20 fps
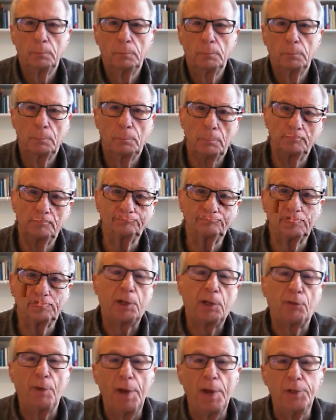After the
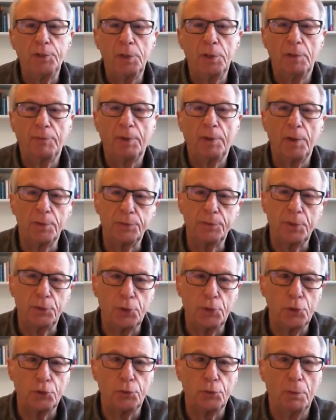creation of a
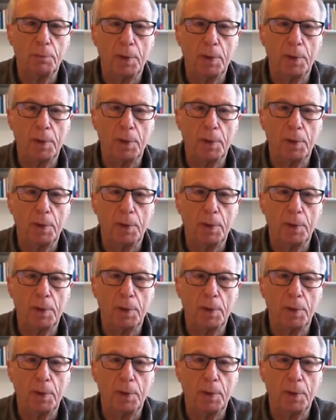constitutional